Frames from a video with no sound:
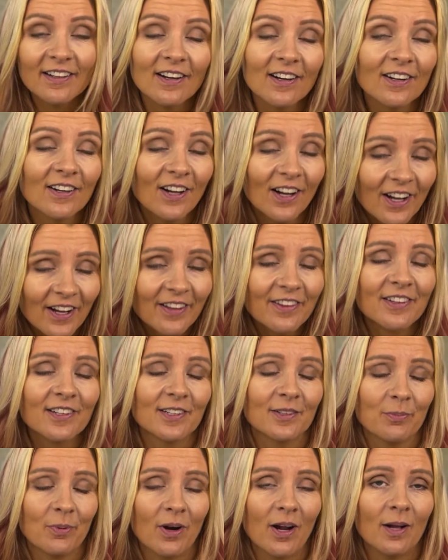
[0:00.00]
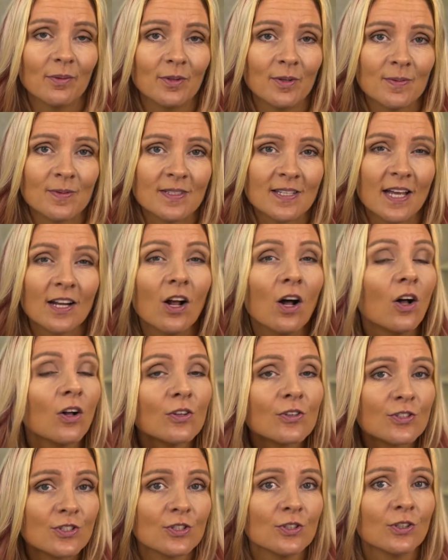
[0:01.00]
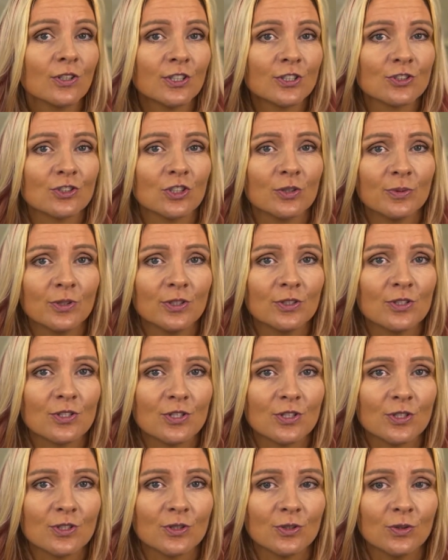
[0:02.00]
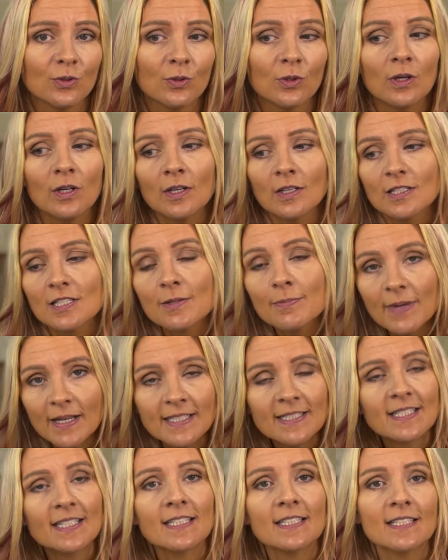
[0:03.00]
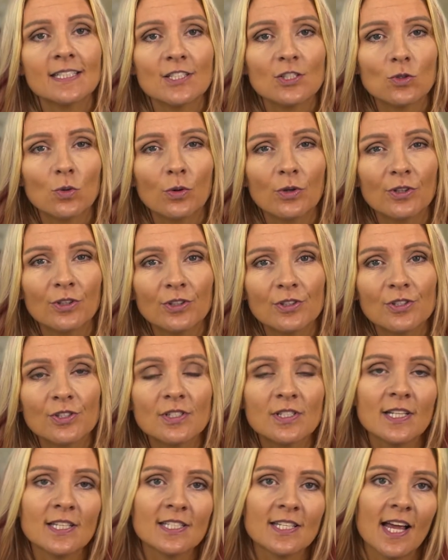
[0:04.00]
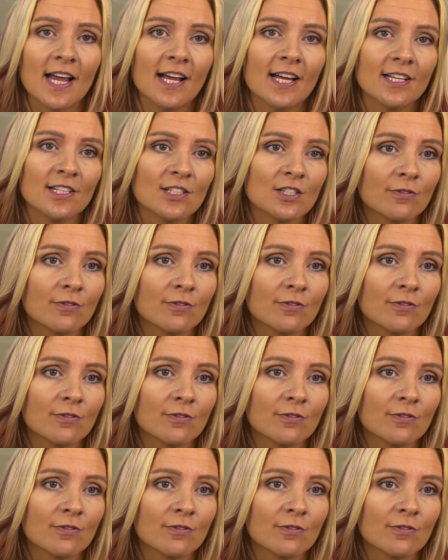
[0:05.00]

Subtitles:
are other problems that also contribute to dementing disorders, such as